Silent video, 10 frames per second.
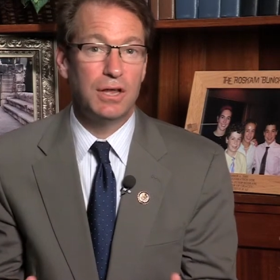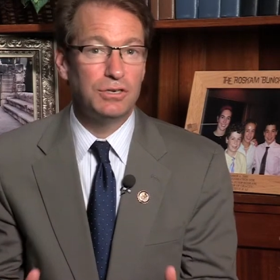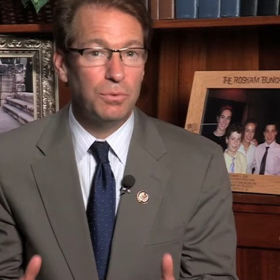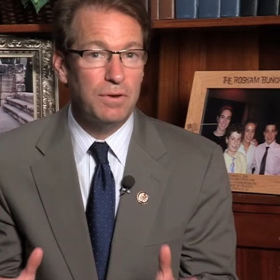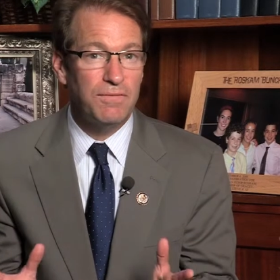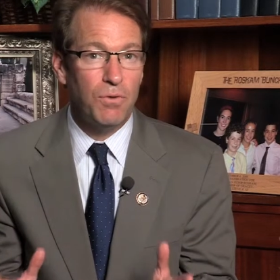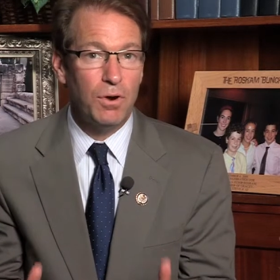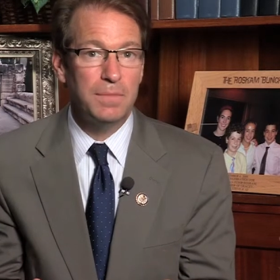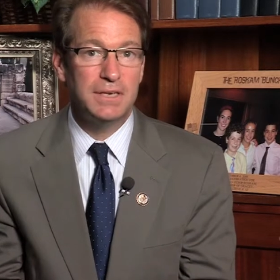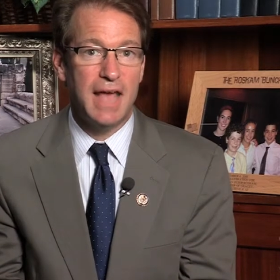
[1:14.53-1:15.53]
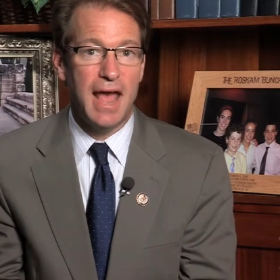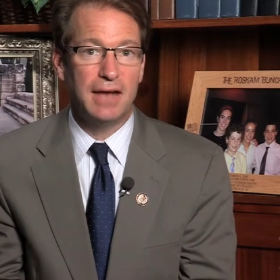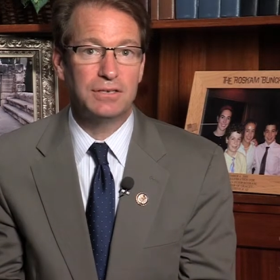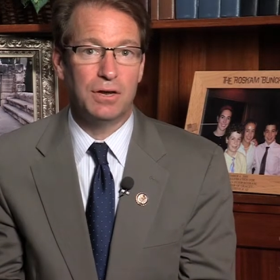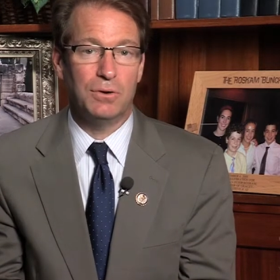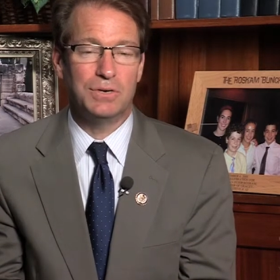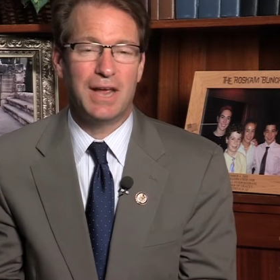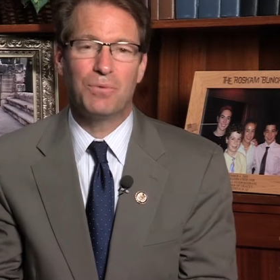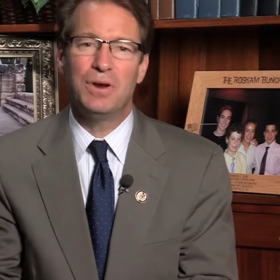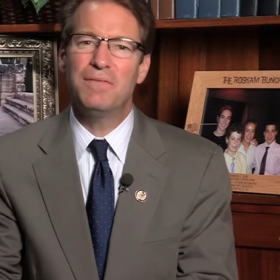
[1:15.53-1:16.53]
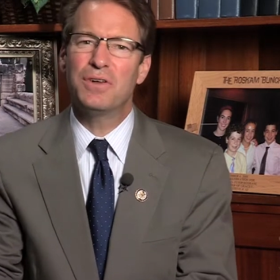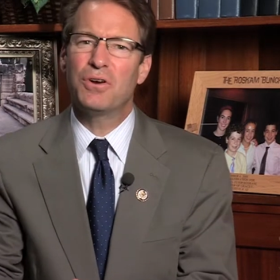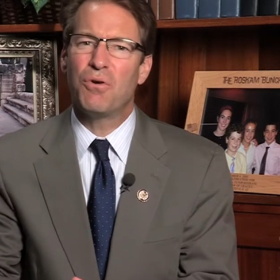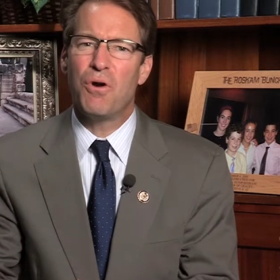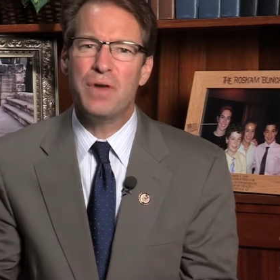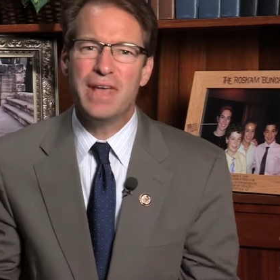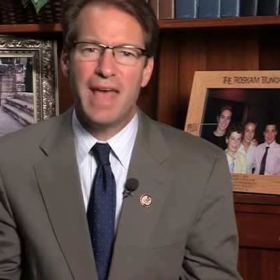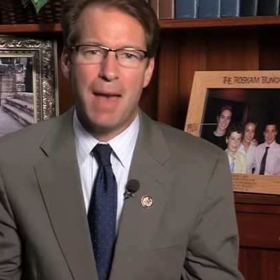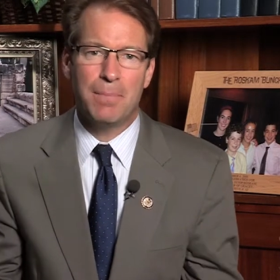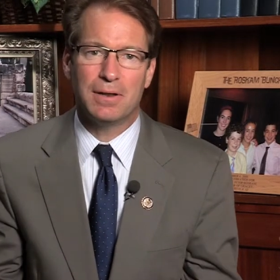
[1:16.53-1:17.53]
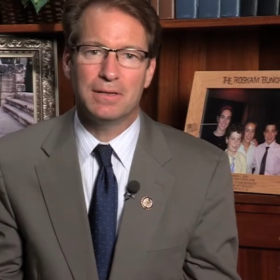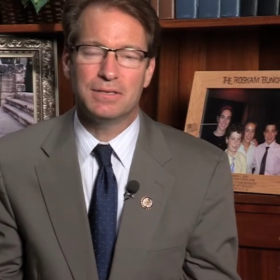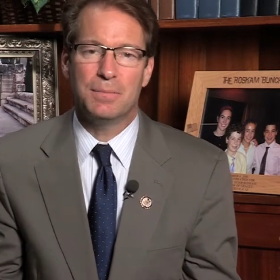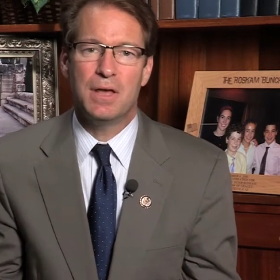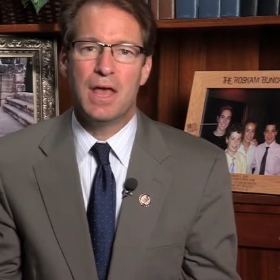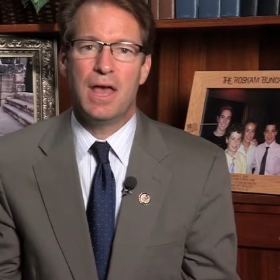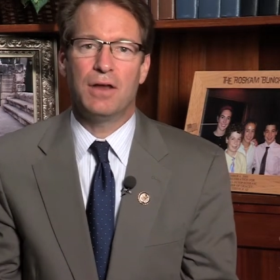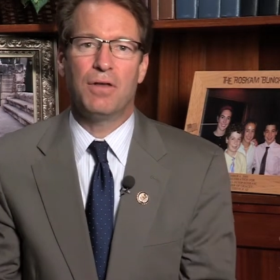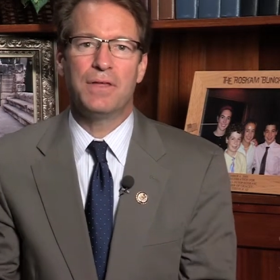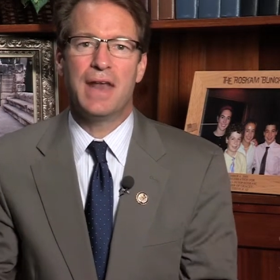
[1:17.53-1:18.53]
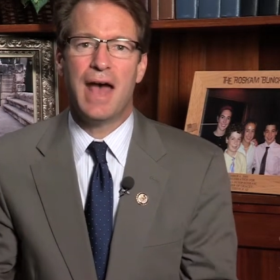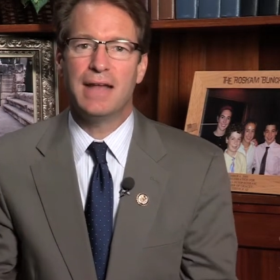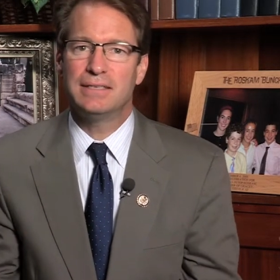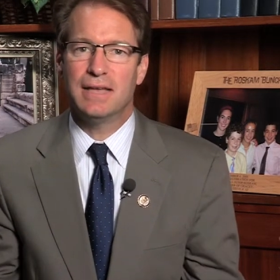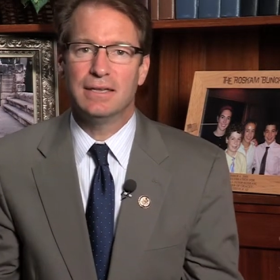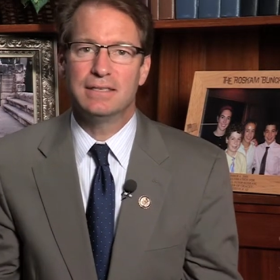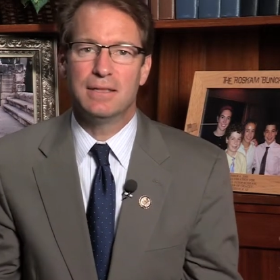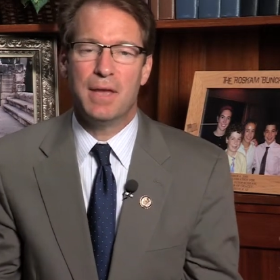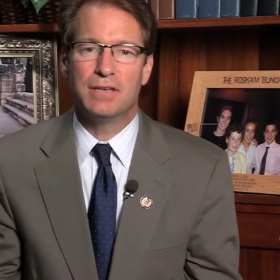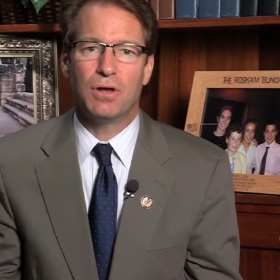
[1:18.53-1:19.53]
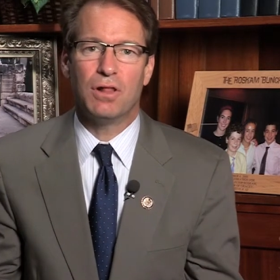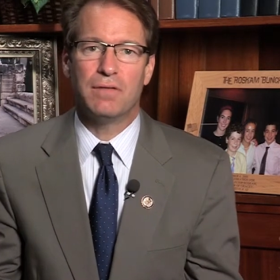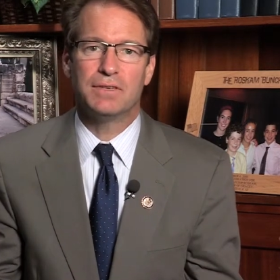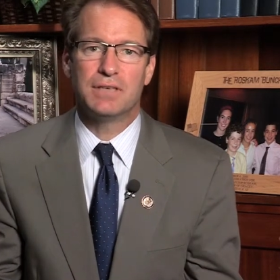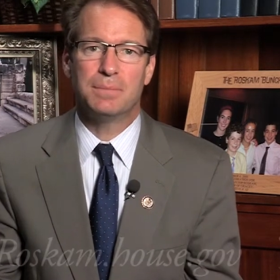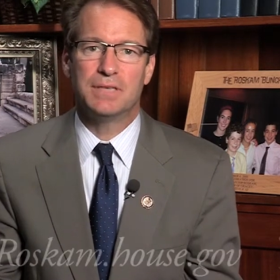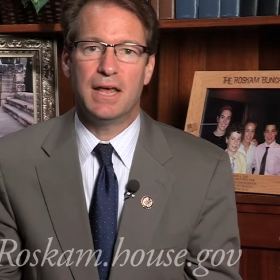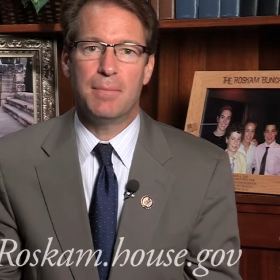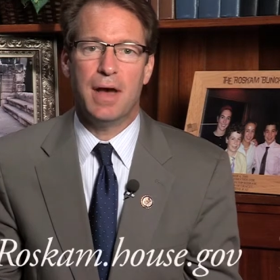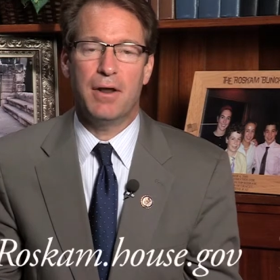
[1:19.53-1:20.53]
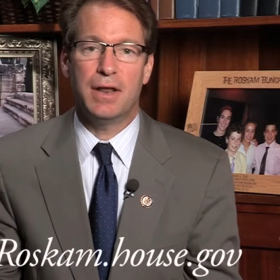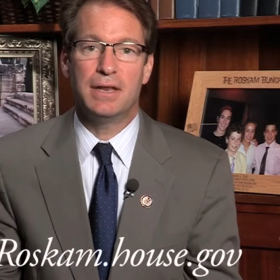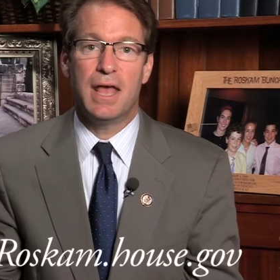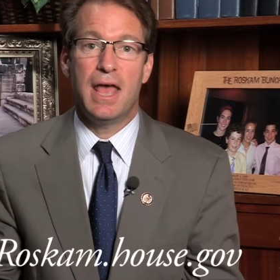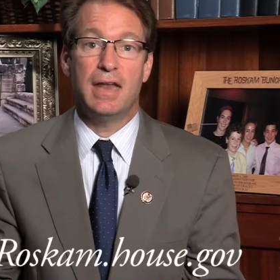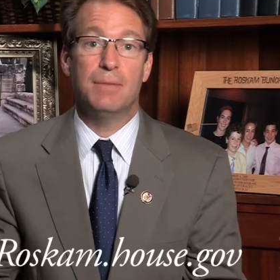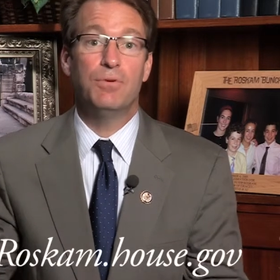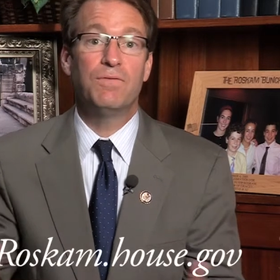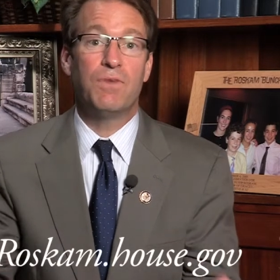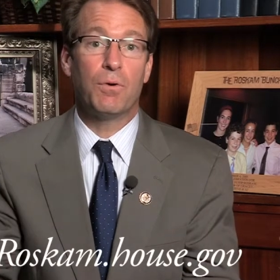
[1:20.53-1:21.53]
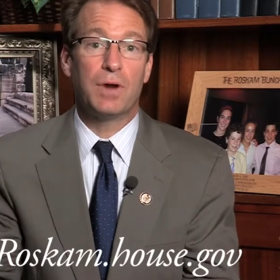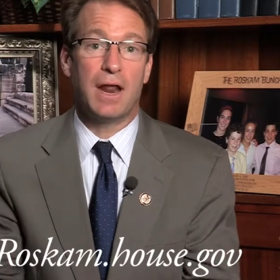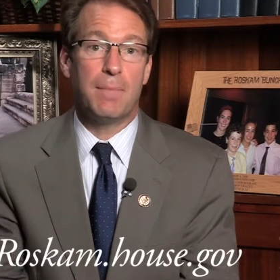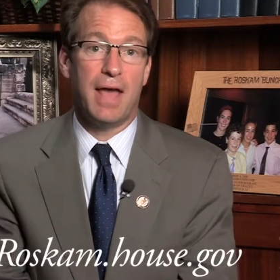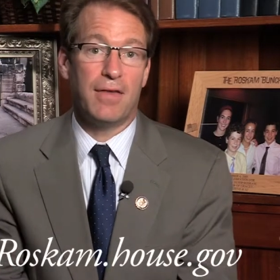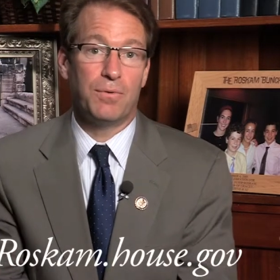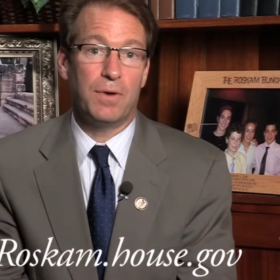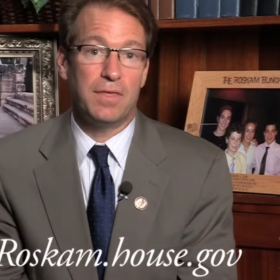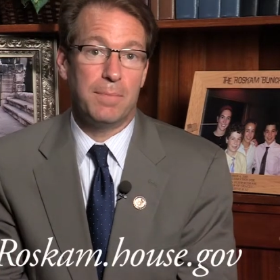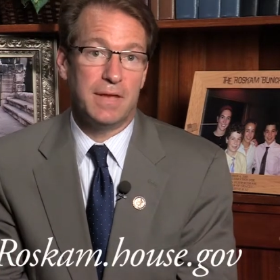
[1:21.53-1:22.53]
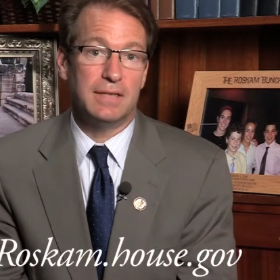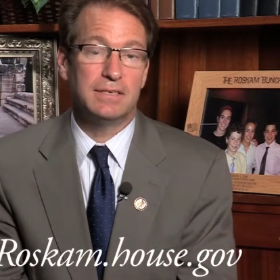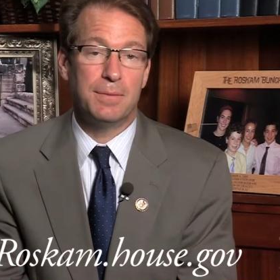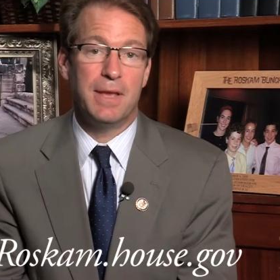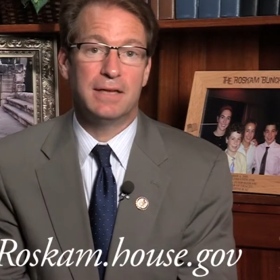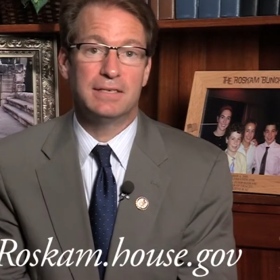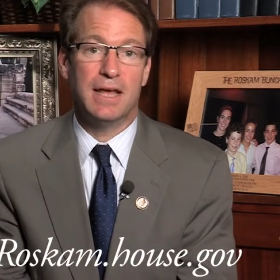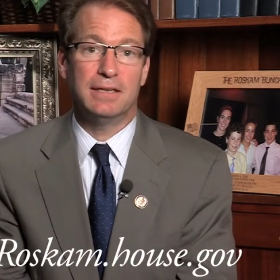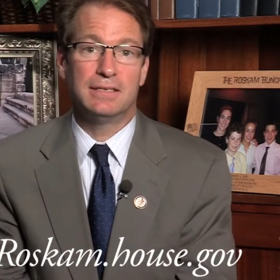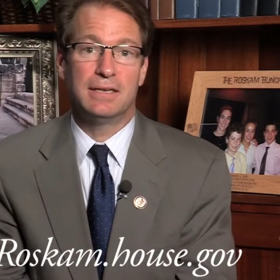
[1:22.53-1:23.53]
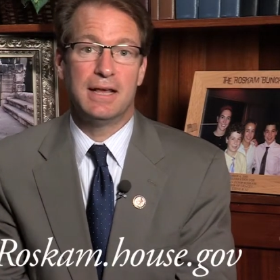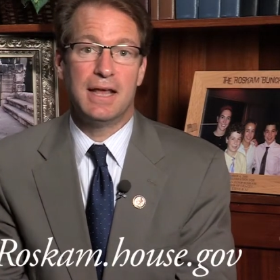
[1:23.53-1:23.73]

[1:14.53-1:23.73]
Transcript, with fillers: to reform the tax code, to get rid of the crony capitalism and all the nonsense that makes all of us upset about it, and to move forward on a pathway that begins to make sense.